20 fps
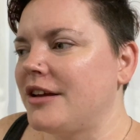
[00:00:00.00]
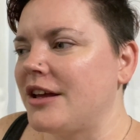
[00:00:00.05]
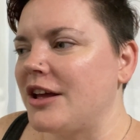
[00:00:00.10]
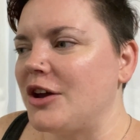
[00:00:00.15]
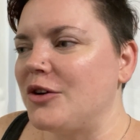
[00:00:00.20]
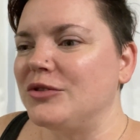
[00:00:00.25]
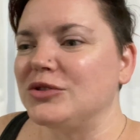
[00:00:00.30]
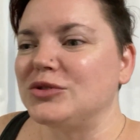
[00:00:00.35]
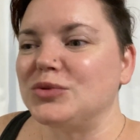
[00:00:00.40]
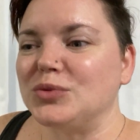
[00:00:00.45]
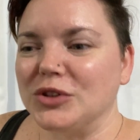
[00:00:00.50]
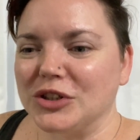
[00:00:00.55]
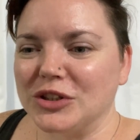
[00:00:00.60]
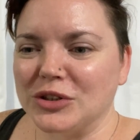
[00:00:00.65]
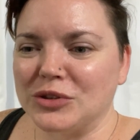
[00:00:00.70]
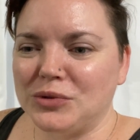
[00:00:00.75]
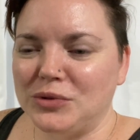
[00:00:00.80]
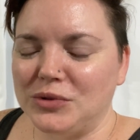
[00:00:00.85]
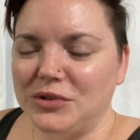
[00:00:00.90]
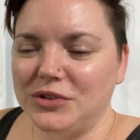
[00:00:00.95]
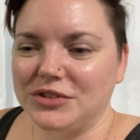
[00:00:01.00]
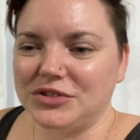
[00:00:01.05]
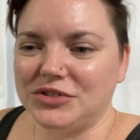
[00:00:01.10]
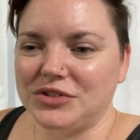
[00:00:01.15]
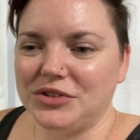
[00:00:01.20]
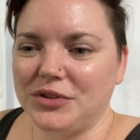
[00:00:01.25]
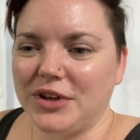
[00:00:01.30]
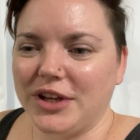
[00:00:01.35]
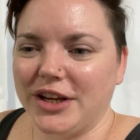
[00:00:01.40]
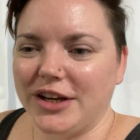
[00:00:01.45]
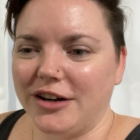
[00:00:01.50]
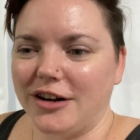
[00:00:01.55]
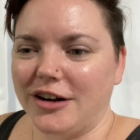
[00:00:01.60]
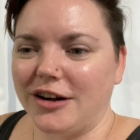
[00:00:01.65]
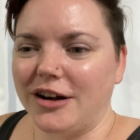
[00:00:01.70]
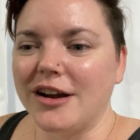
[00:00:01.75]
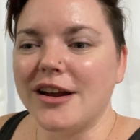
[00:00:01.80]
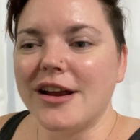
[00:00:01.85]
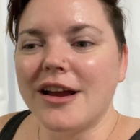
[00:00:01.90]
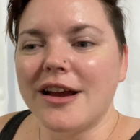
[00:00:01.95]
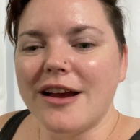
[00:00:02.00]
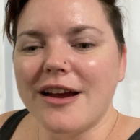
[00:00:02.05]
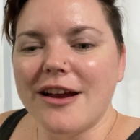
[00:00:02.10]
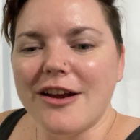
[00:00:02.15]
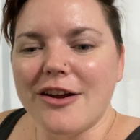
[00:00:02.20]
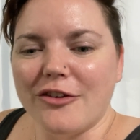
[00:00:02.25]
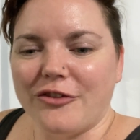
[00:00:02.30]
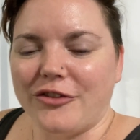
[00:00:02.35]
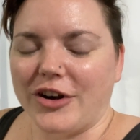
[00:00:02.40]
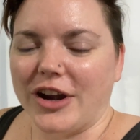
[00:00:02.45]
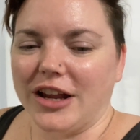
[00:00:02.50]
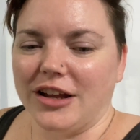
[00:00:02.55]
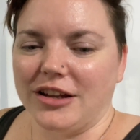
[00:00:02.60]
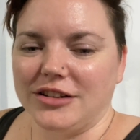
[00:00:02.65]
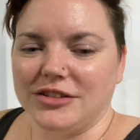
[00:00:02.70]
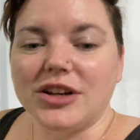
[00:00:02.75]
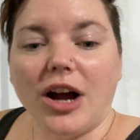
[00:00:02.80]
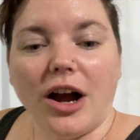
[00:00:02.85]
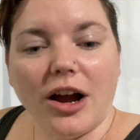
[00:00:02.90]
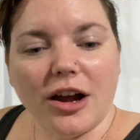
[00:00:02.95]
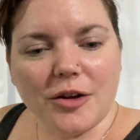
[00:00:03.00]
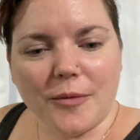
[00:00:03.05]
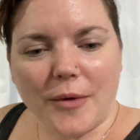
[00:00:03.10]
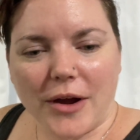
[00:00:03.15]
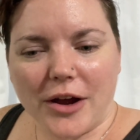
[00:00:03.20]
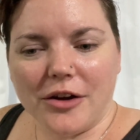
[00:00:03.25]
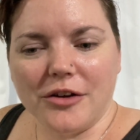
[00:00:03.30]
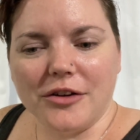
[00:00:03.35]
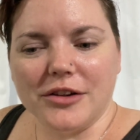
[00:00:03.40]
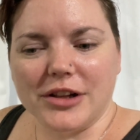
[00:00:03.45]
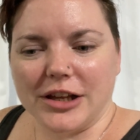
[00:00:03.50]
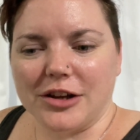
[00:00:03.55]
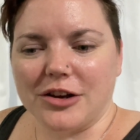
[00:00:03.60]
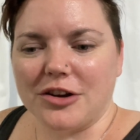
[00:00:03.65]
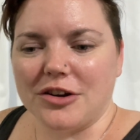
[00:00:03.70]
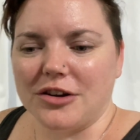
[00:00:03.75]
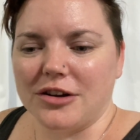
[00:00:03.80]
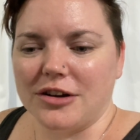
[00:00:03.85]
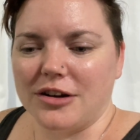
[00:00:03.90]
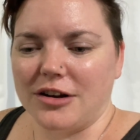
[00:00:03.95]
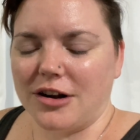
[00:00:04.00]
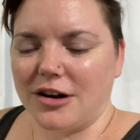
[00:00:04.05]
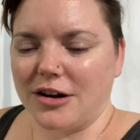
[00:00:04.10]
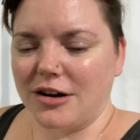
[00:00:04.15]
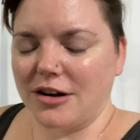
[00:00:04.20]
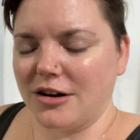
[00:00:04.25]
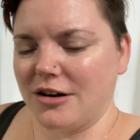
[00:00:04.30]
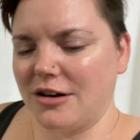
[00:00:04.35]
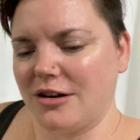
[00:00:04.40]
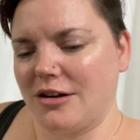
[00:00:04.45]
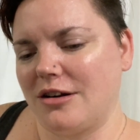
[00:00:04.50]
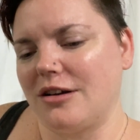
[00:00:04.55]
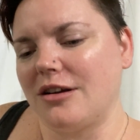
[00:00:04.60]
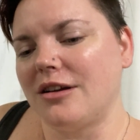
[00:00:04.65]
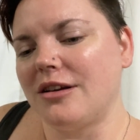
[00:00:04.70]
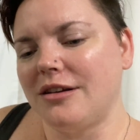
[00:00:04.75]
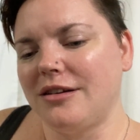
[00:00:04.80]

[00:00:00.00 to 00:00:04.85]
It was really cool to hear Freya talk about like her